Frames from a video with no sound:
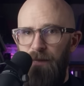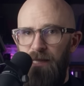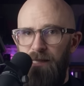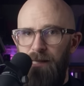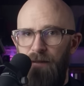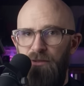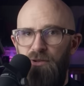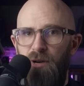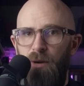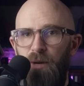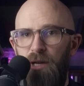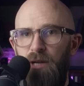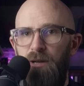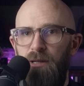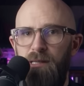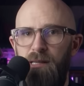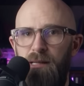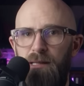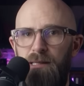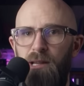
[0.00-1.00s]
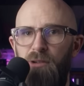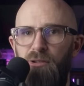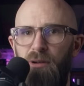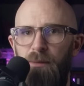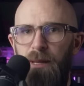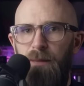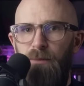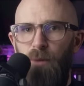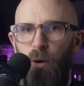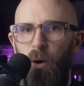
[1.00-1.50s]
etc., would cost
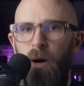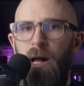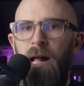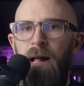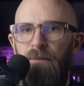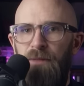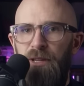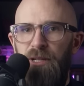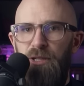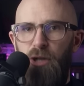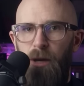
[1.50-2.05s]
considerably more than